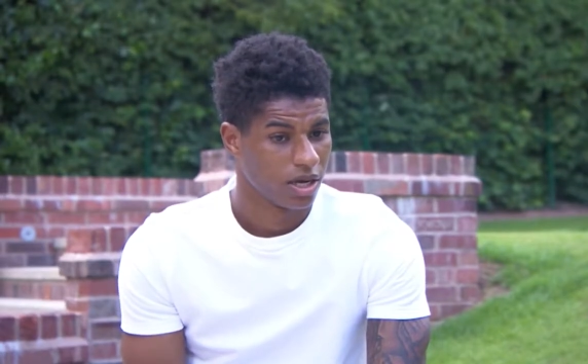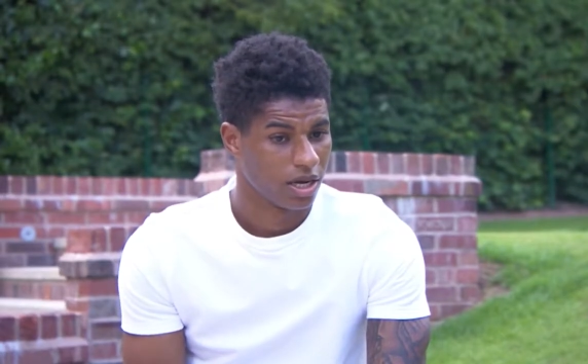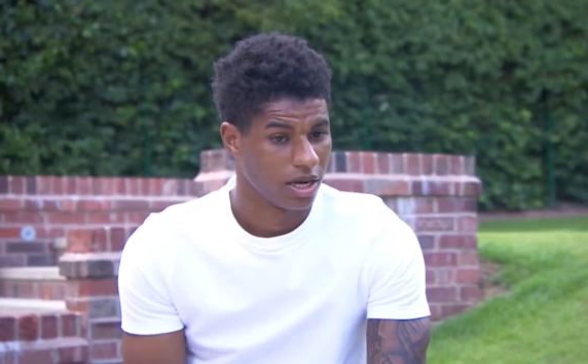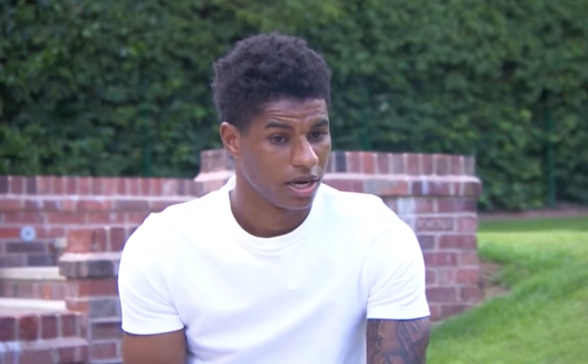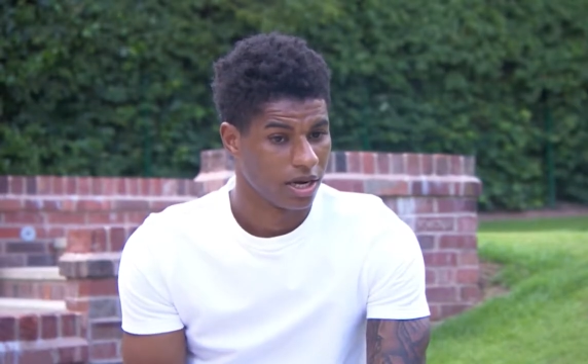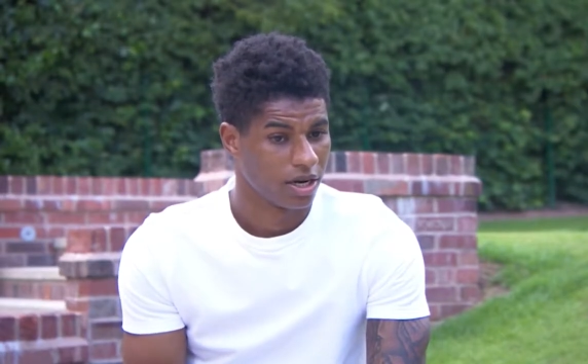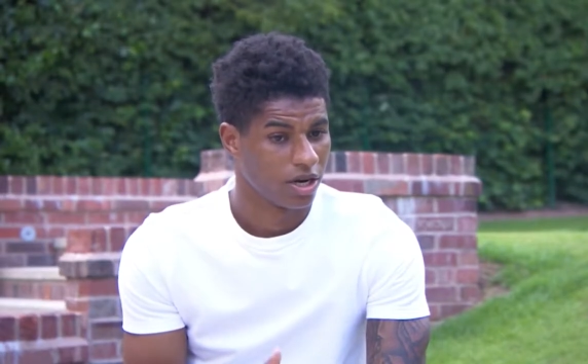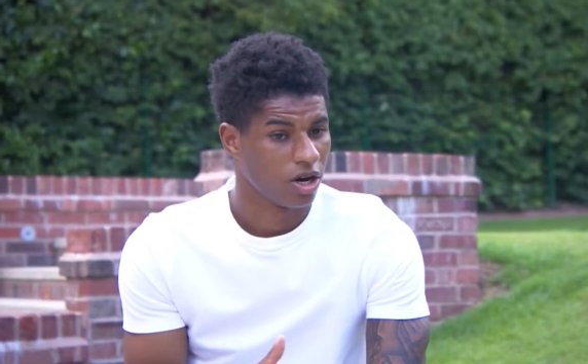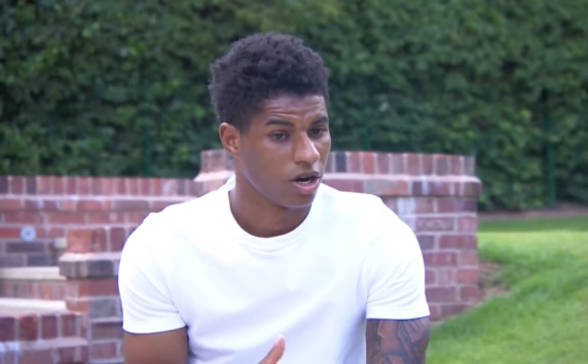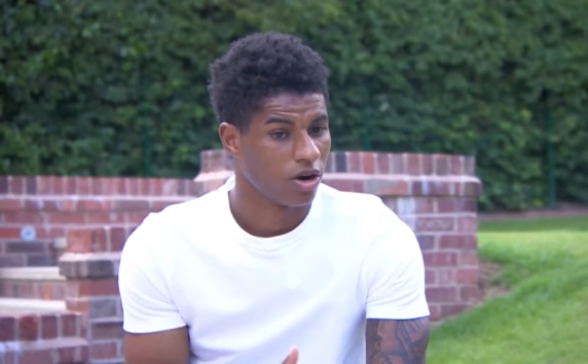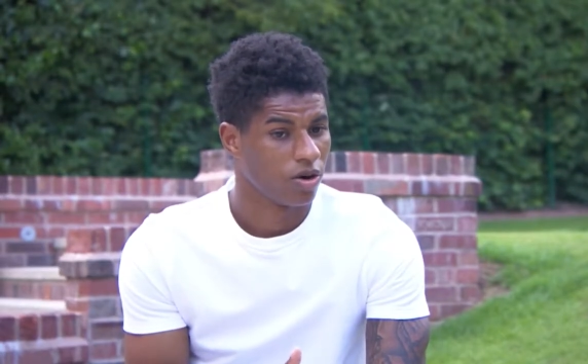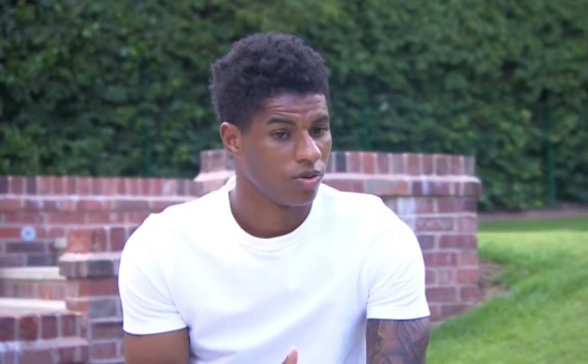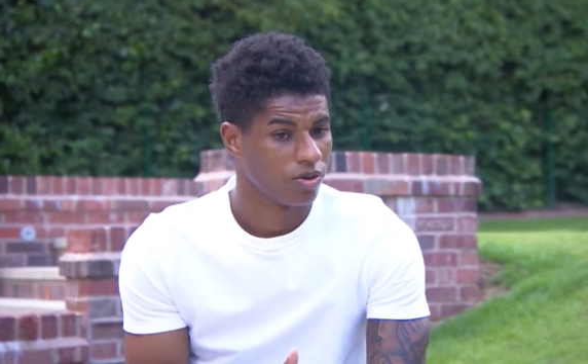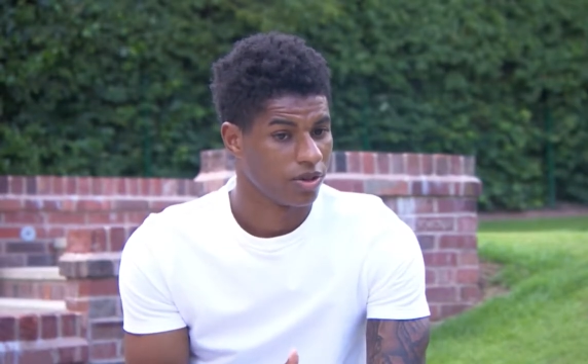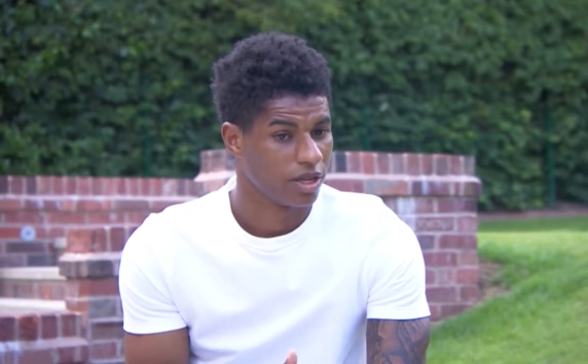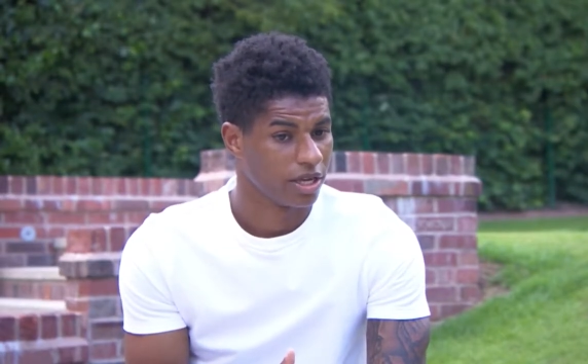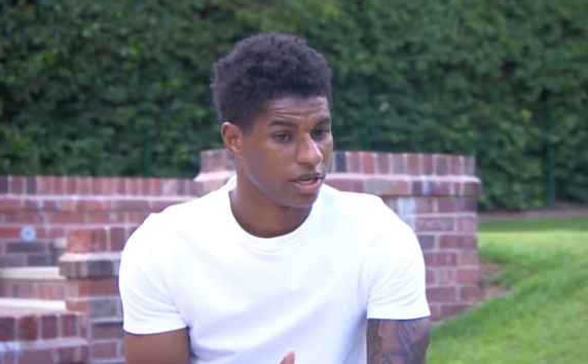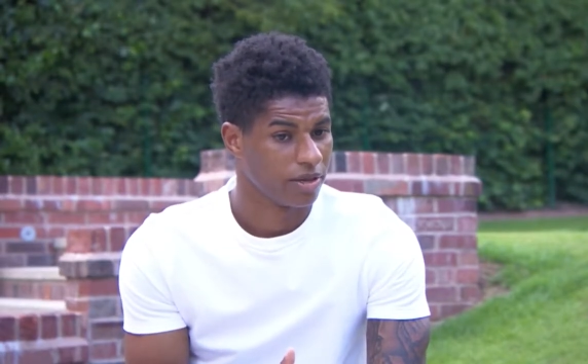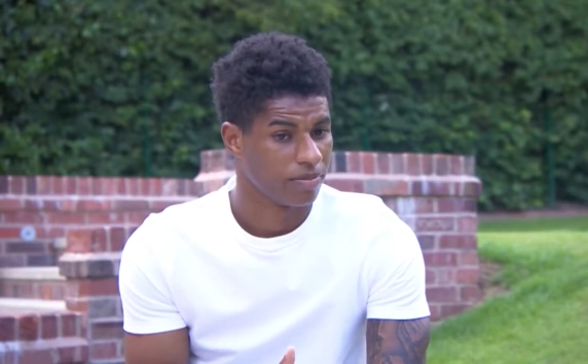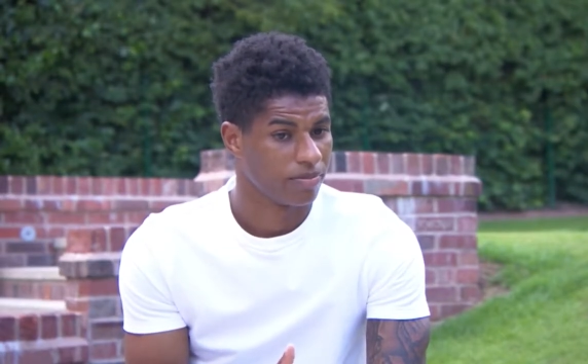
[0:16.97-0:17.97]
and not
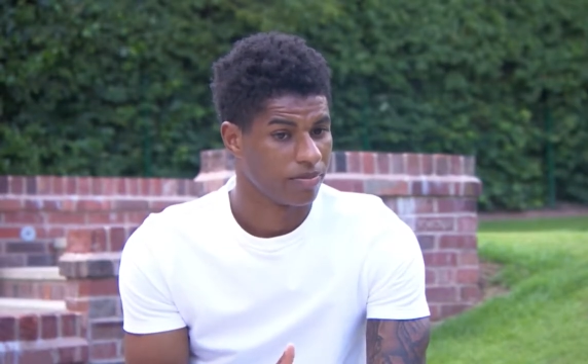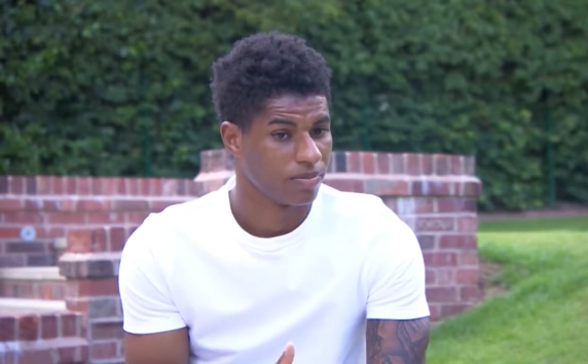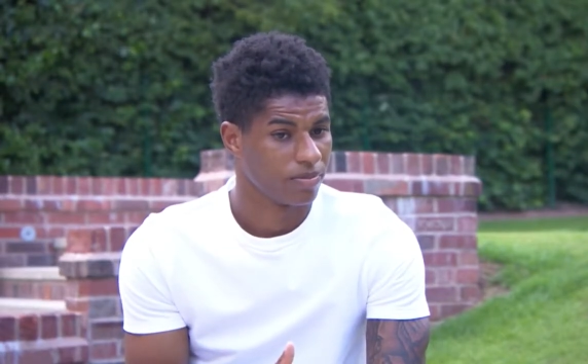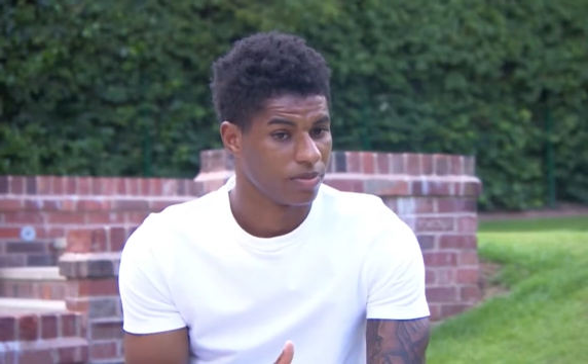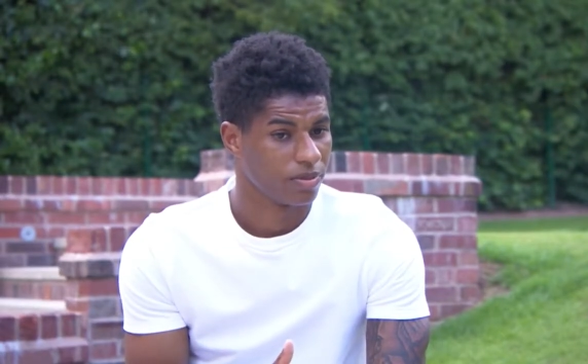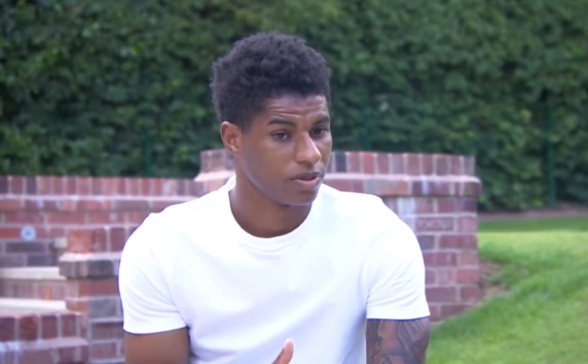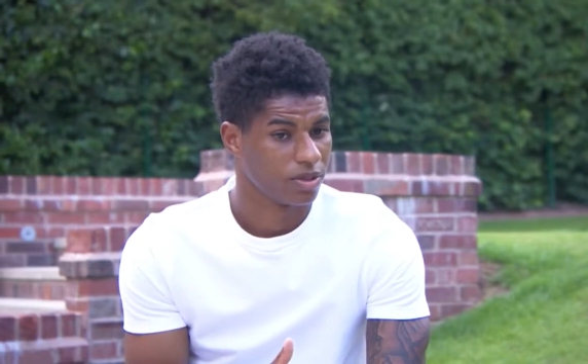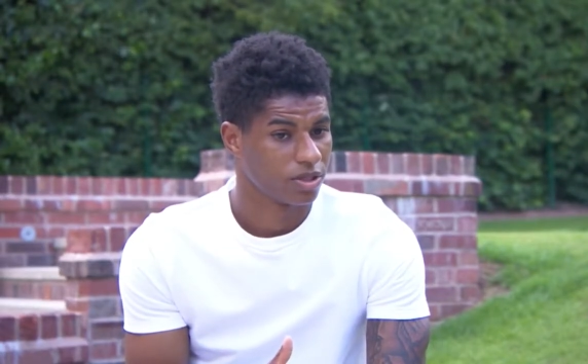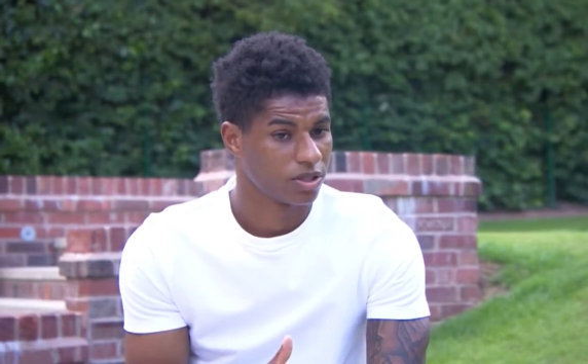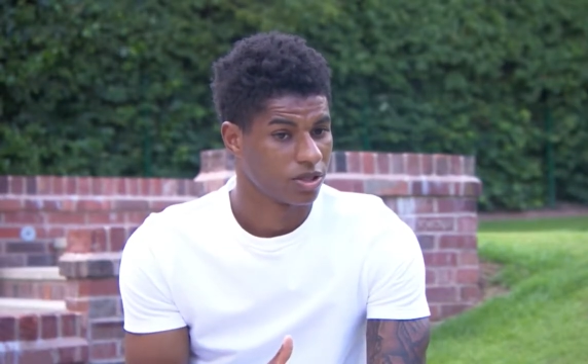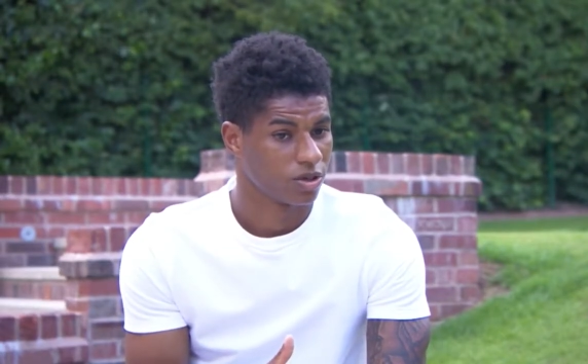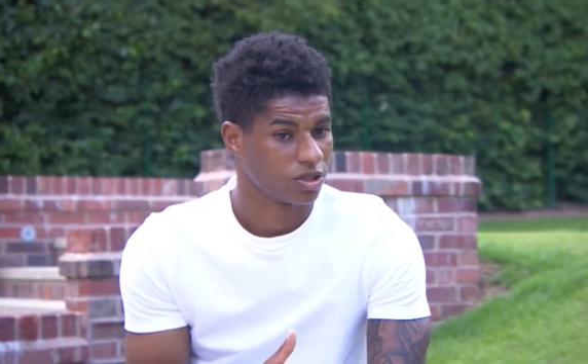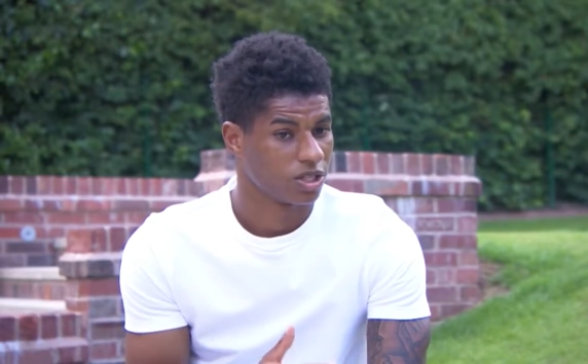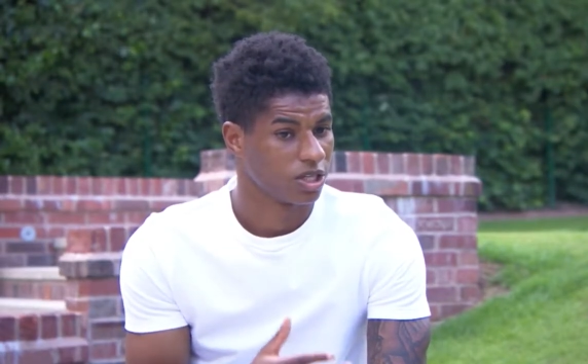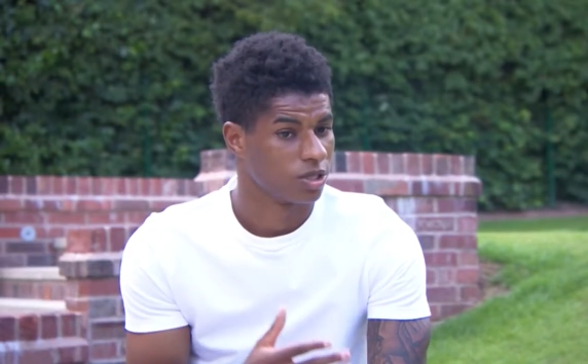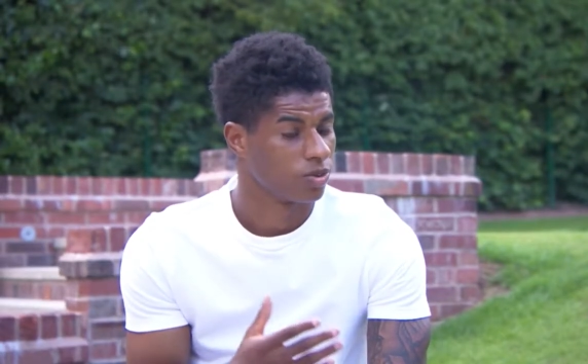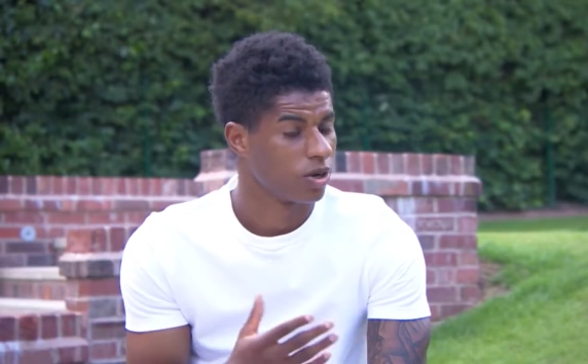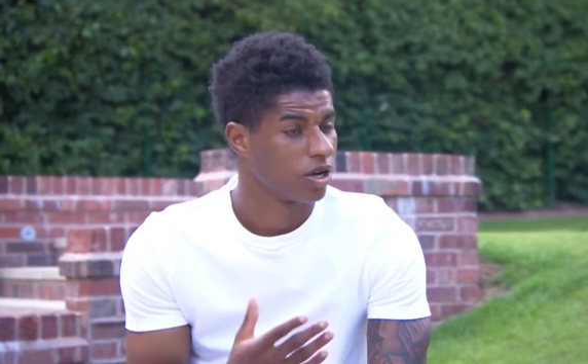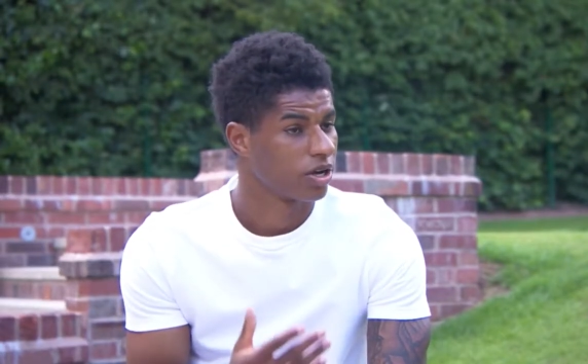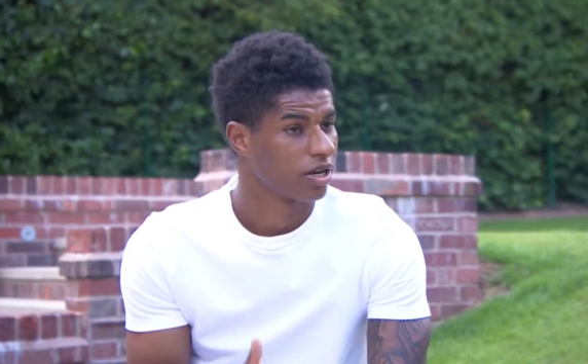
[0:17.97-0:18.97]
only, so
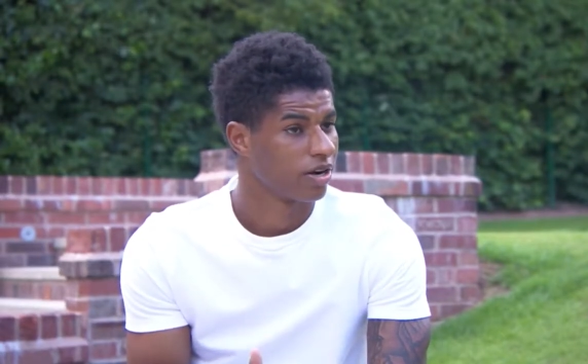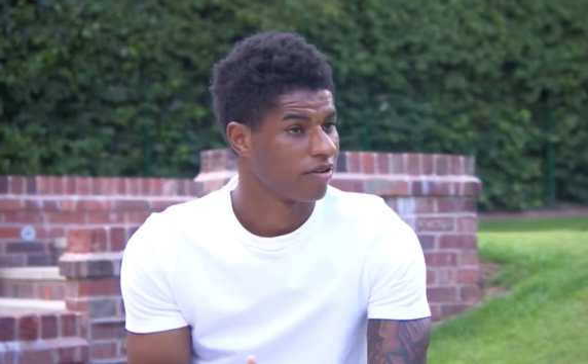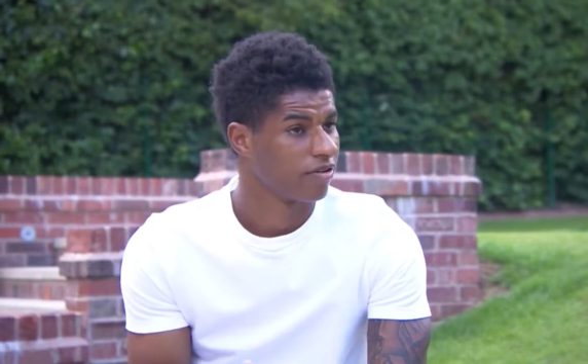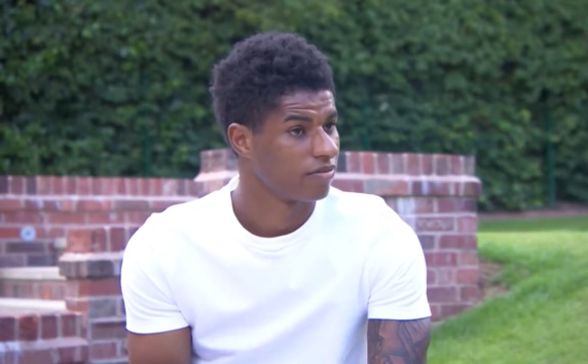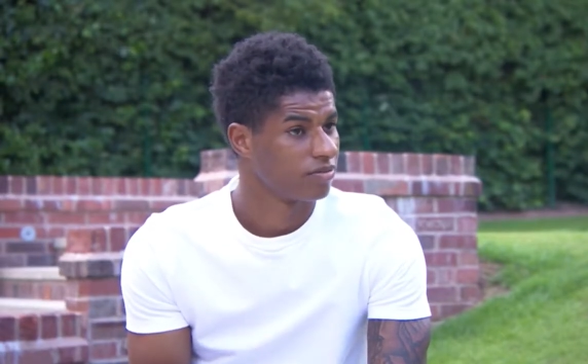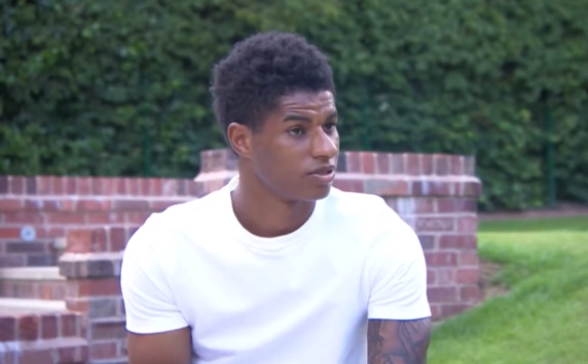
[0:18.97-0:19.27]
she's working,